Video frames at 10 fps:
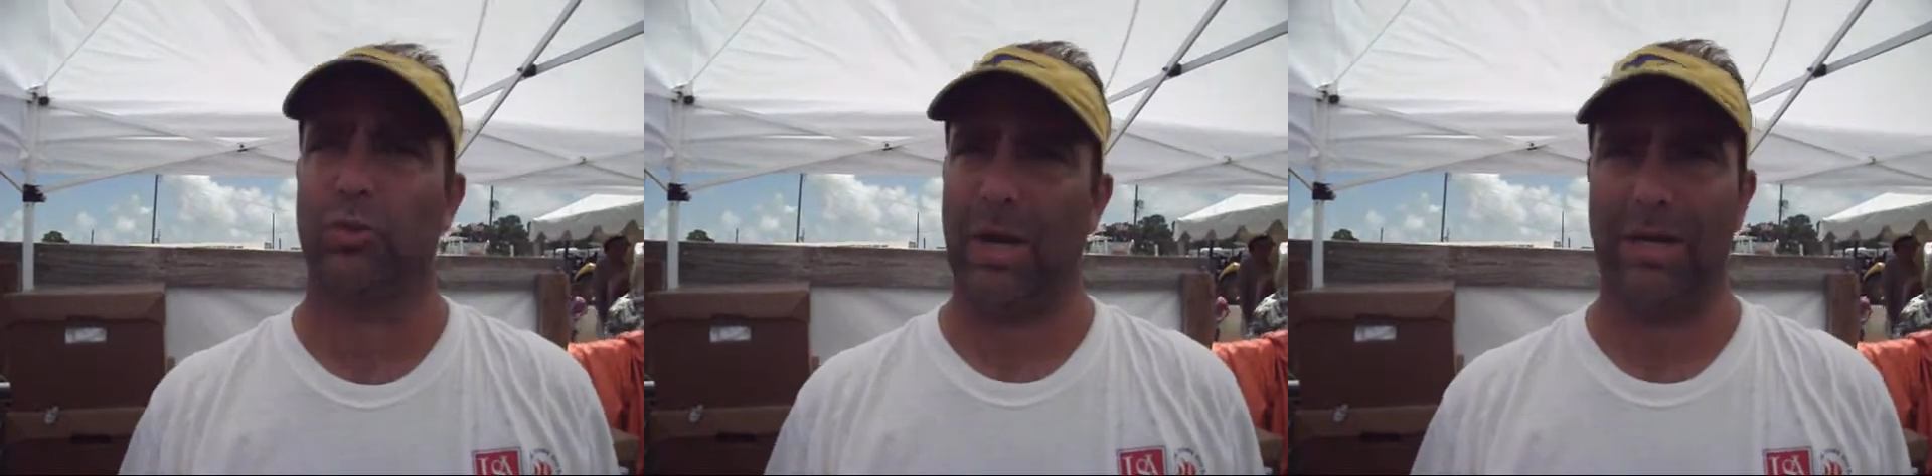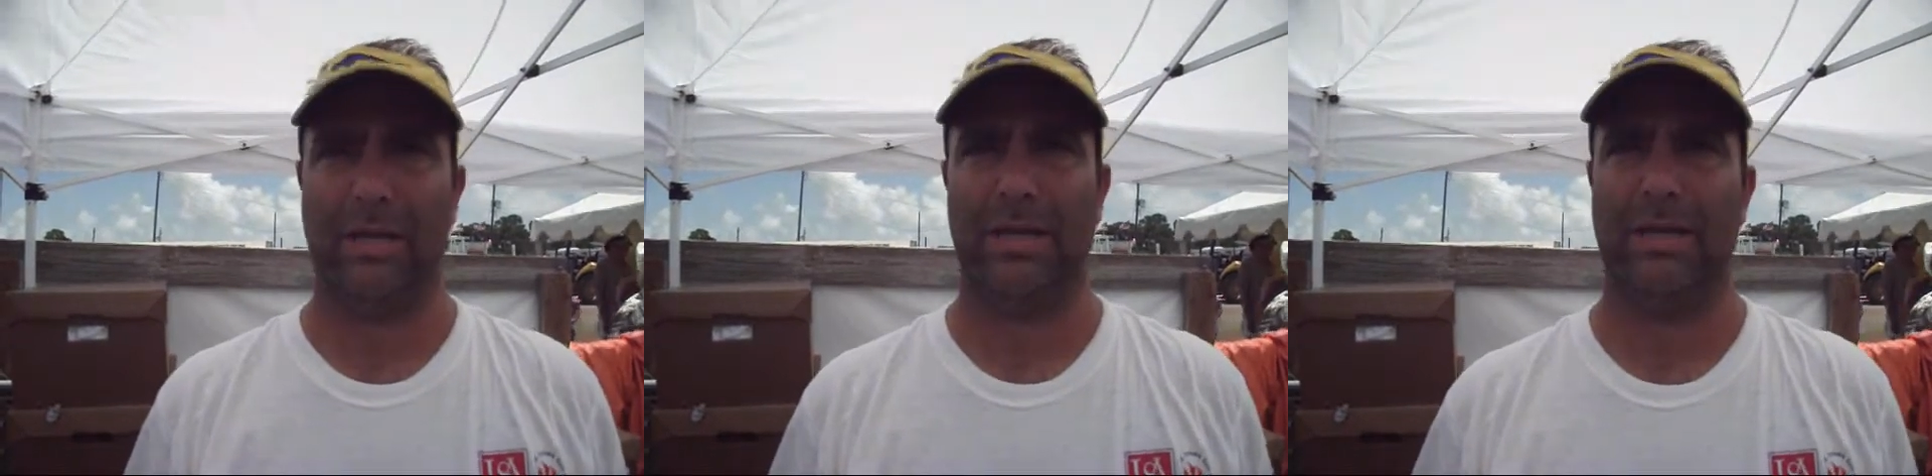to
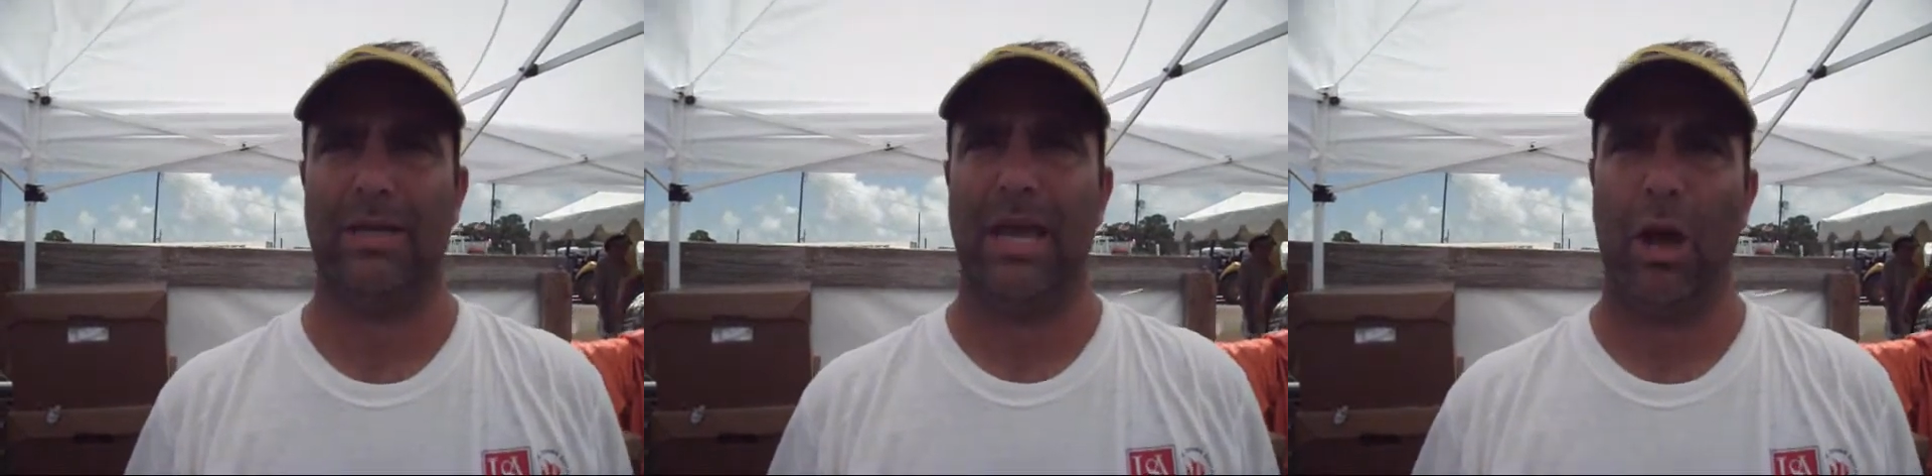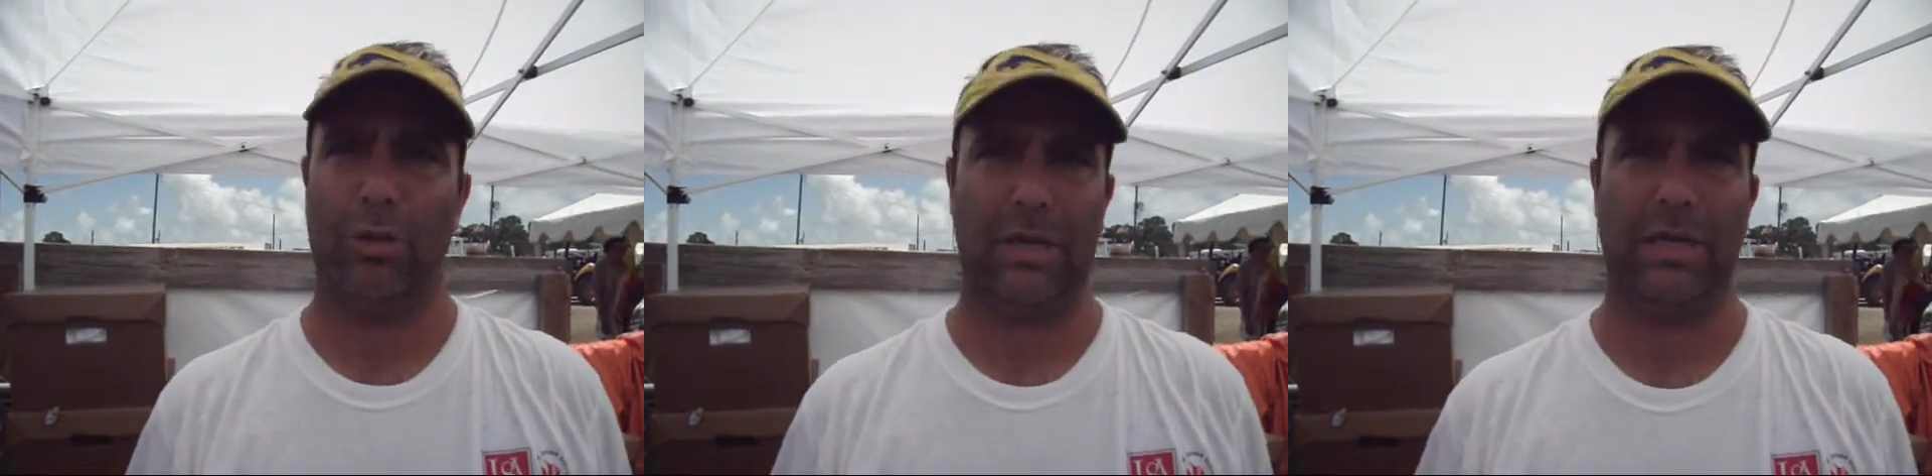regulate
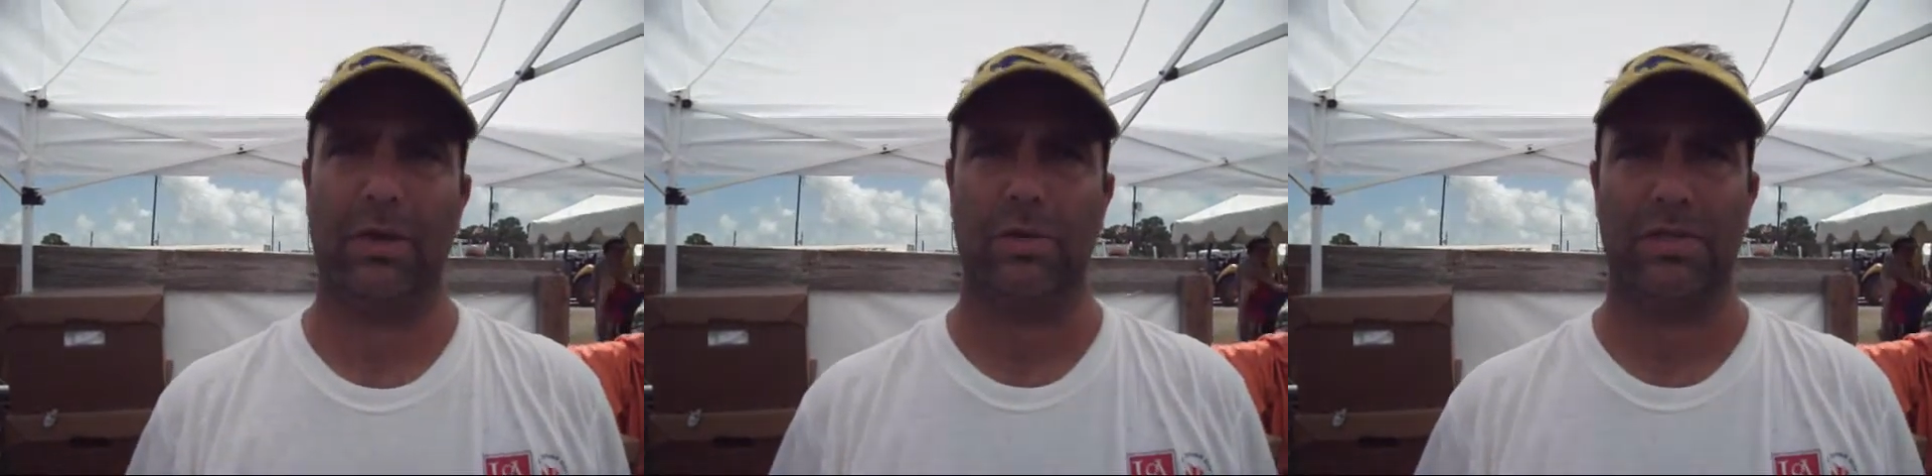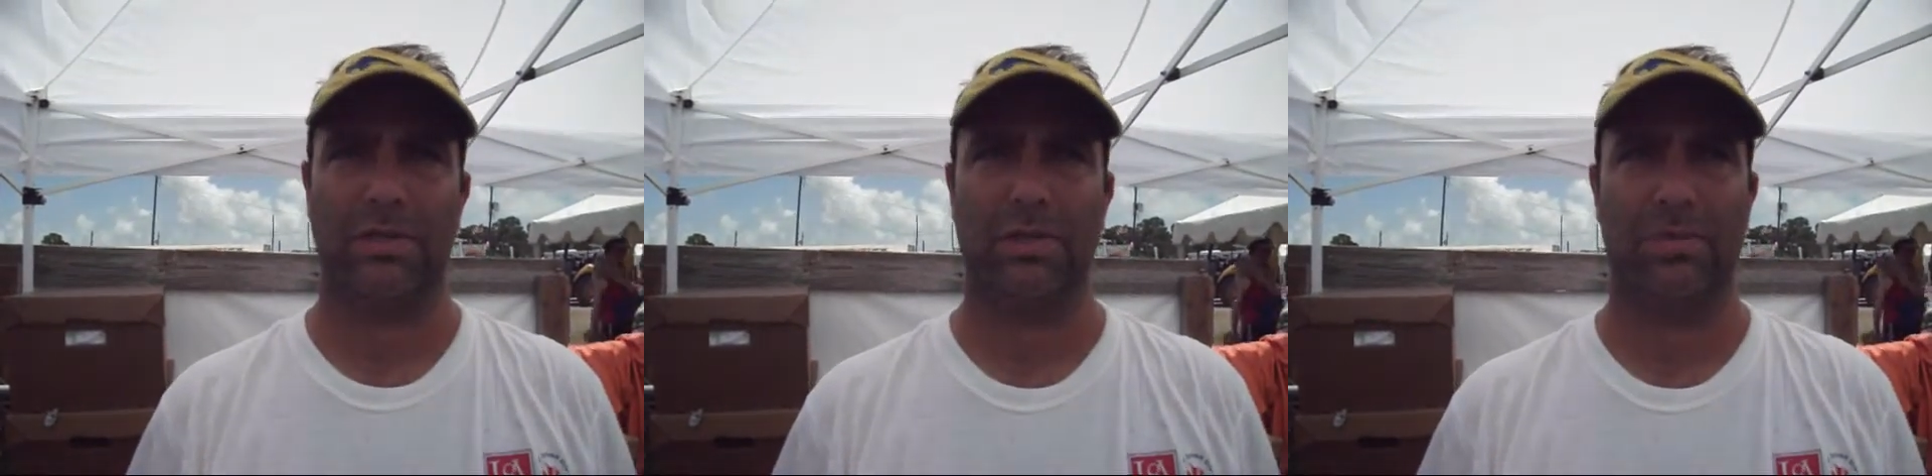healthy
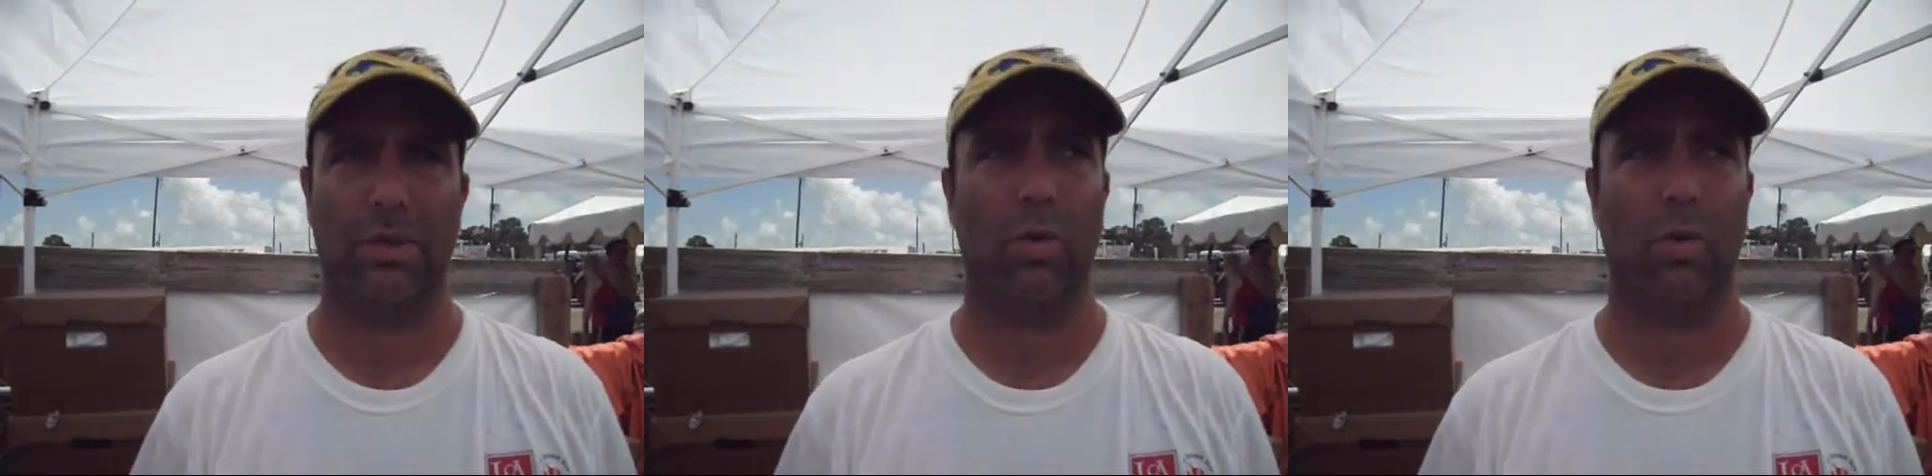ecosystems.